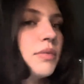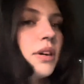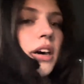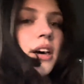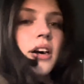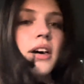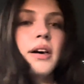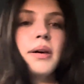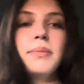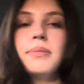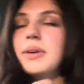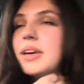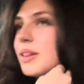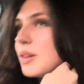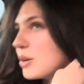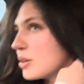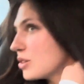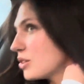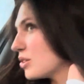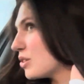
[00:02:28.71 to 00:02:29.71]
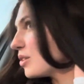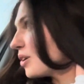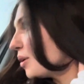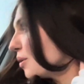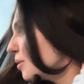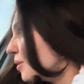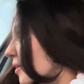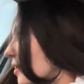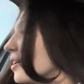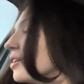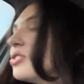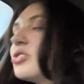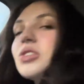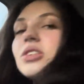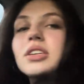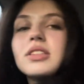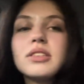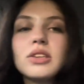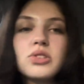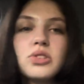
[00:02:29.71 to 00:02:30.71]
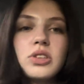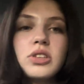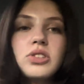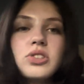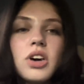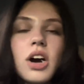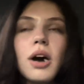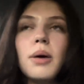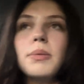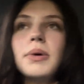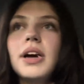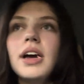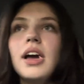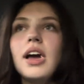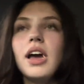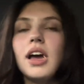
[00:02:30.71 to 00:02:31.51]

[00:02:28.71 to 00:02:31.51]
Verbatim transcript: Um, it looks so good. She did such a good job